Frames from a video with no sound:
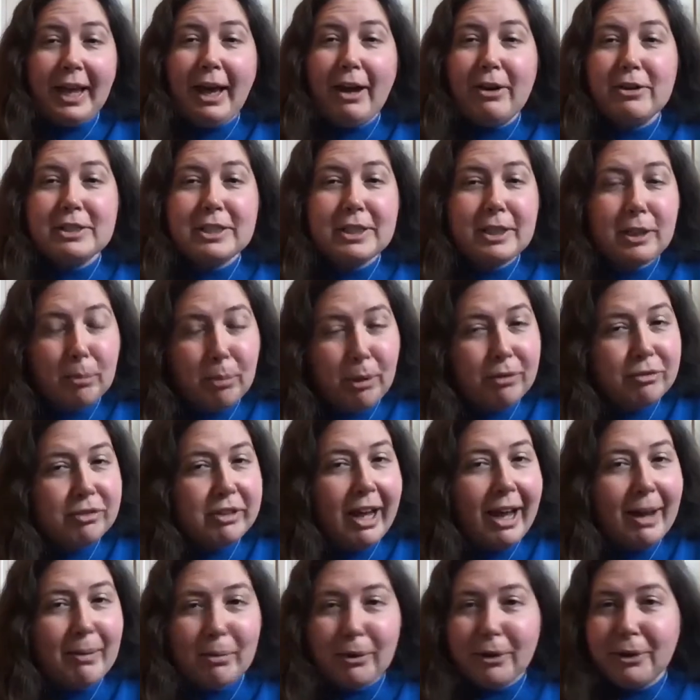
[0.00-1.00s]
housing above
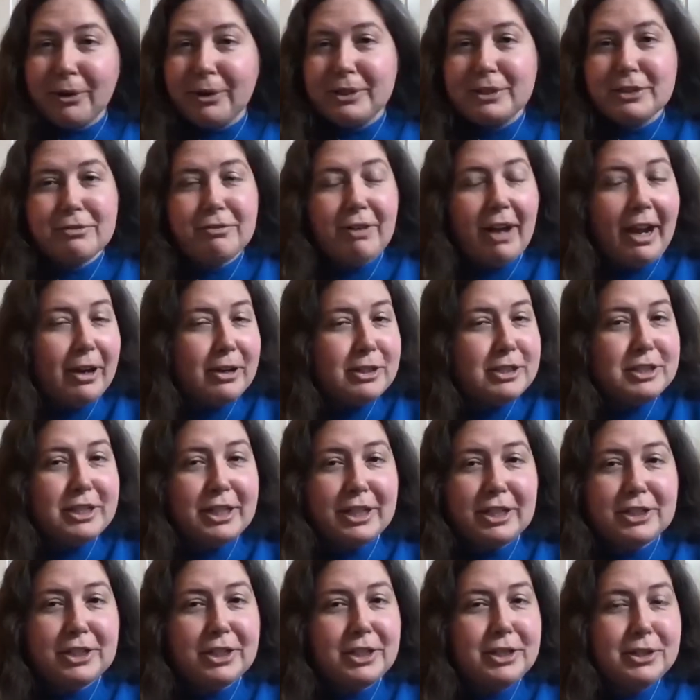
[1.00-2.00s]
libraries, fire
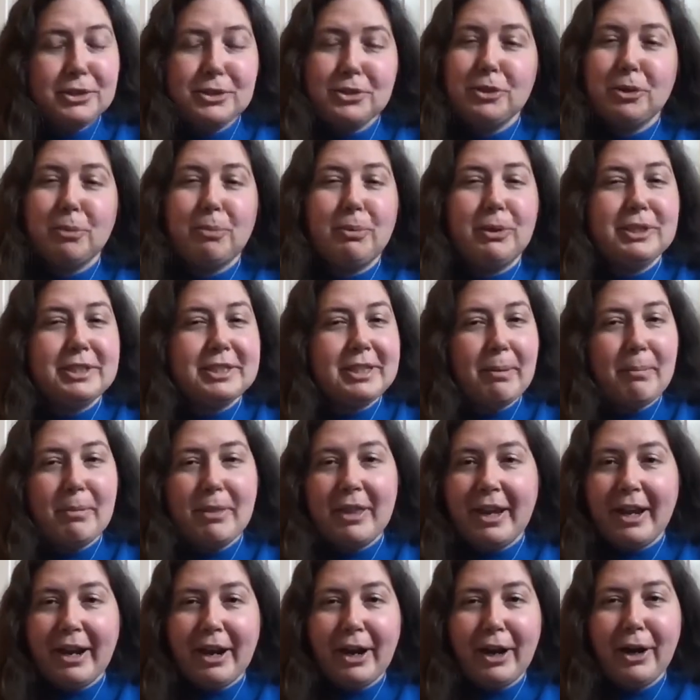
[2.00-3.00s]
stations. You could put some
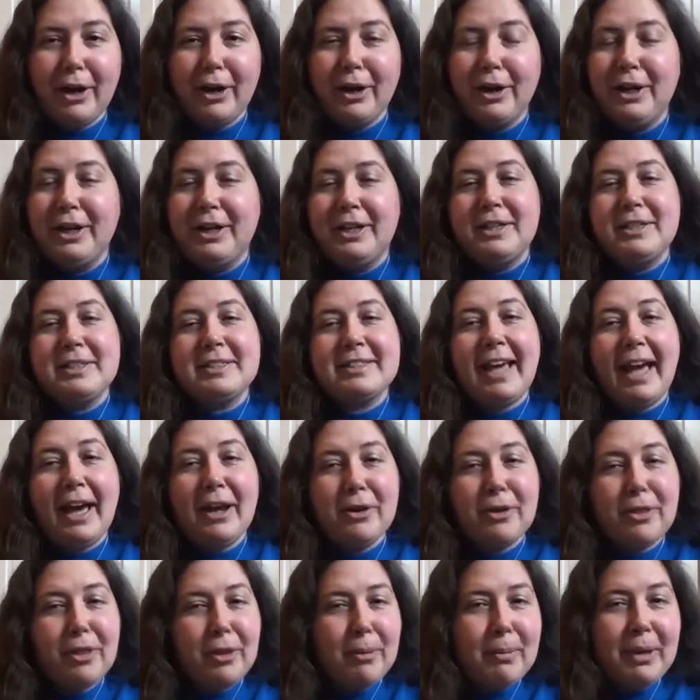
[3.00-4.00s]
there,
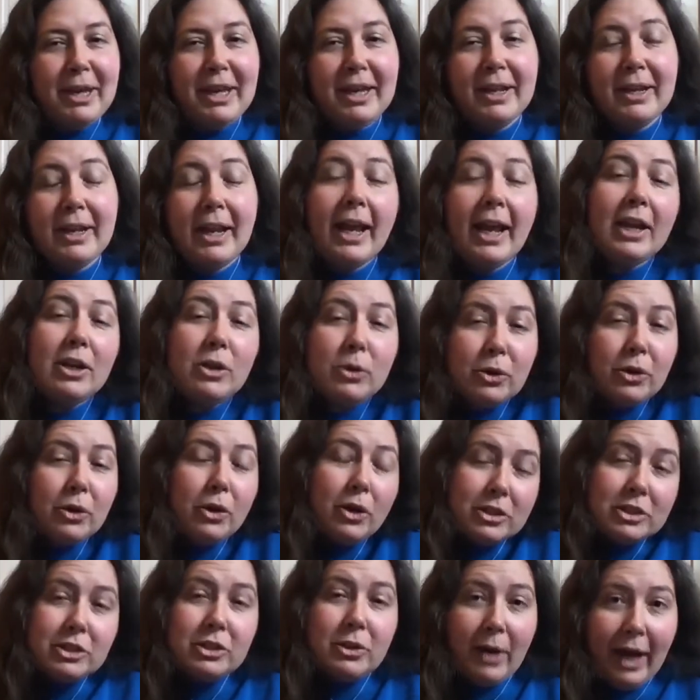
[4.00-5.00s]
scatter them in. And you could
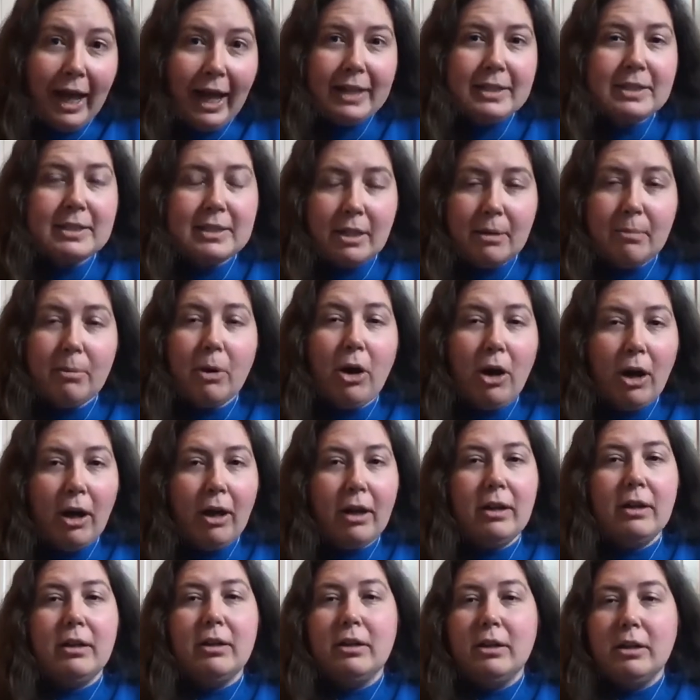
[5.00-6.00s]
also add some
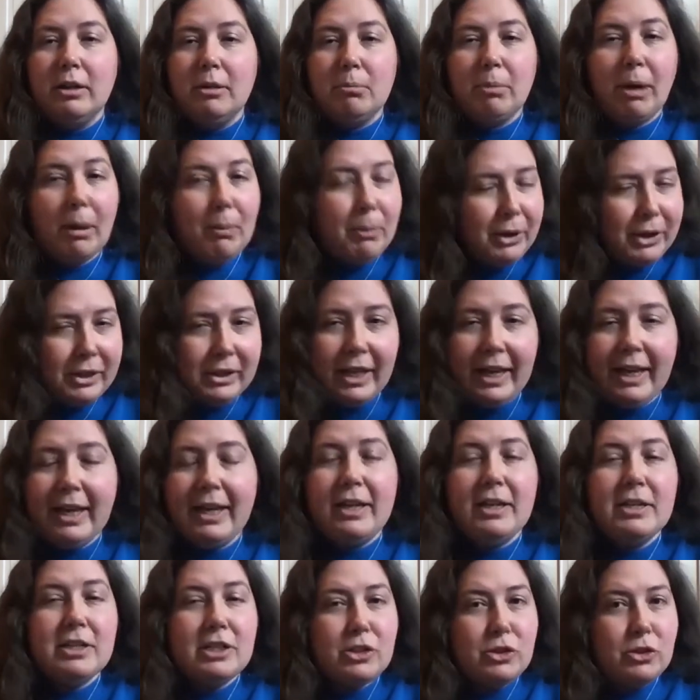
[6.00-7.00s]
on public
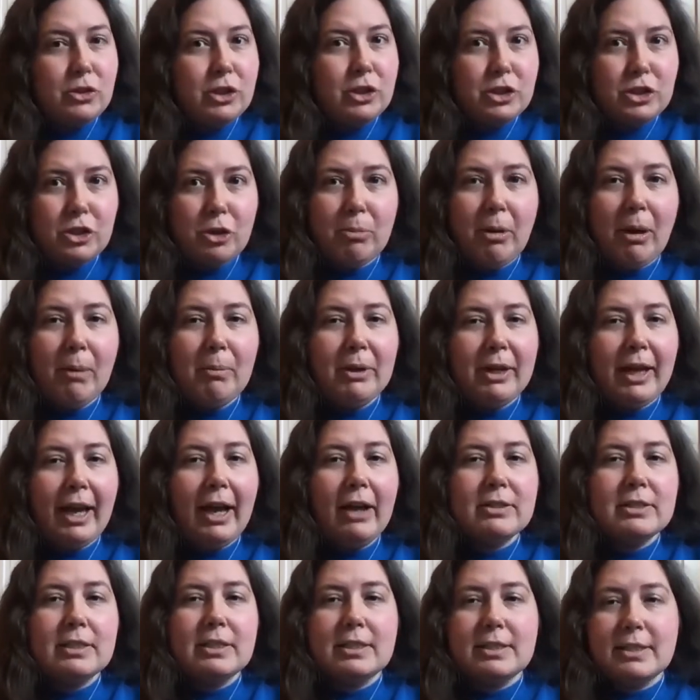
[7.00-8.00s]
land and traditional public
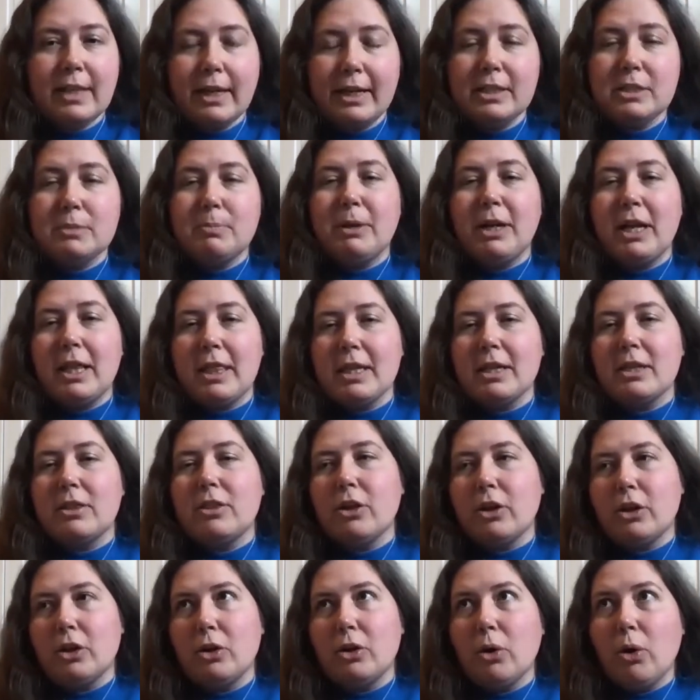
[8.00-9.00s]
housing sites. But I think
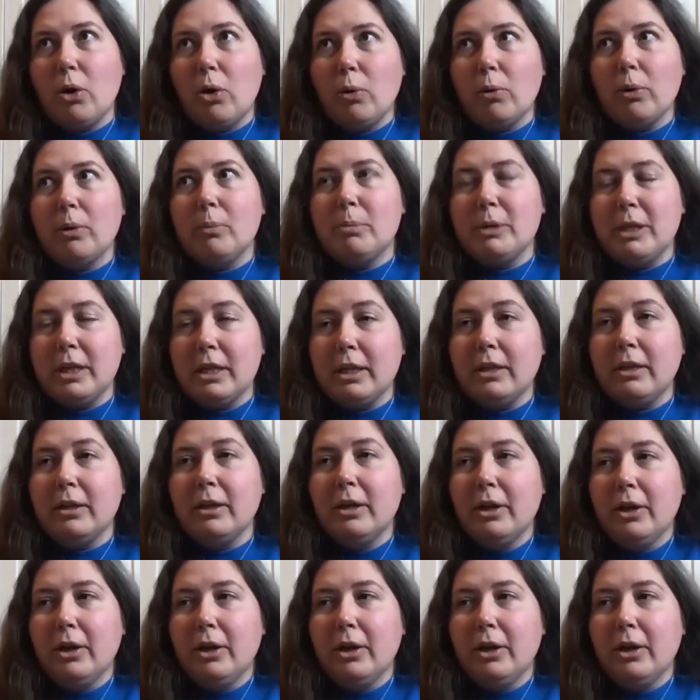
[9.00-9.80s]
the goal would be